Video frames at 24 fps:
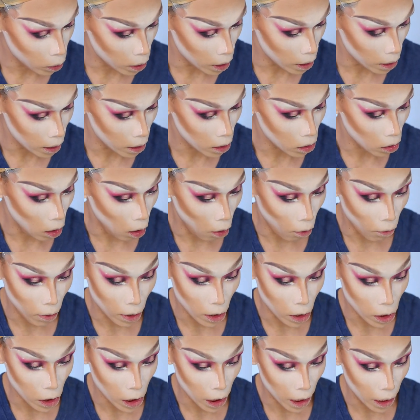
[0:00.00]
which is this
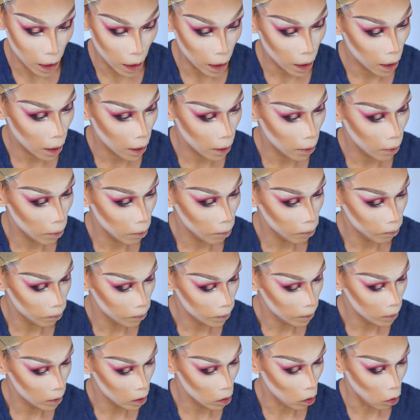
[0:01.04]
orangey
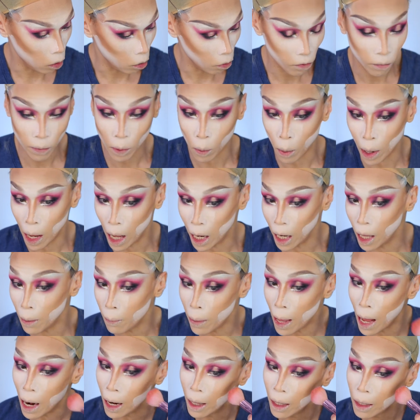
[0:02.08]
tone from the Valhalla
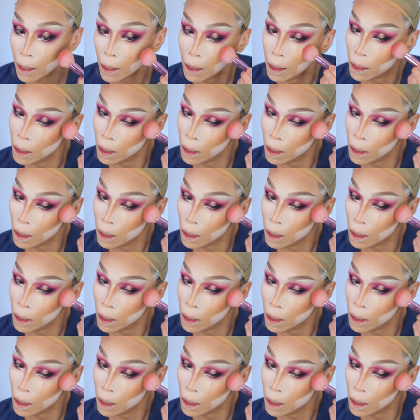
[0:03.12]
palette.